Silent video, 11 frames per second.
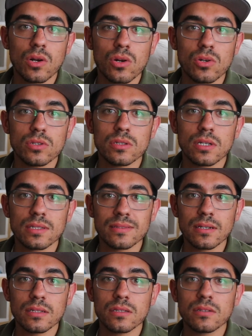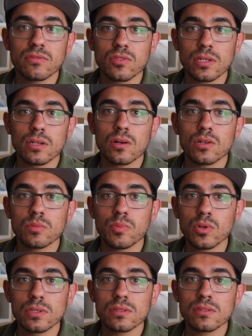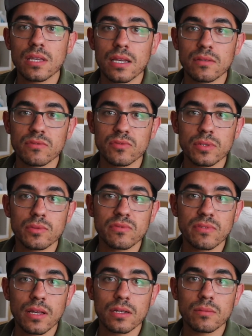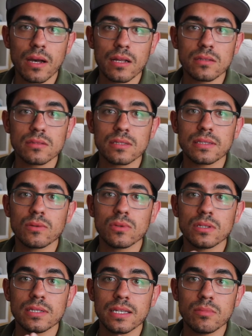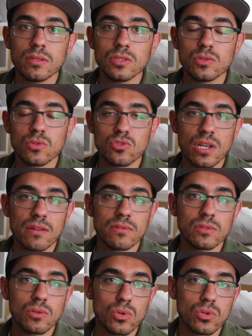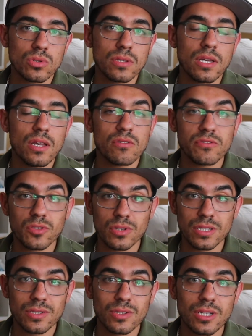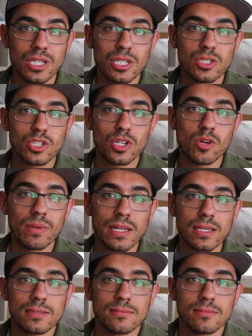earn a ton of credit card points and frequent flyer miles that will enable you to travel the world for little to no money.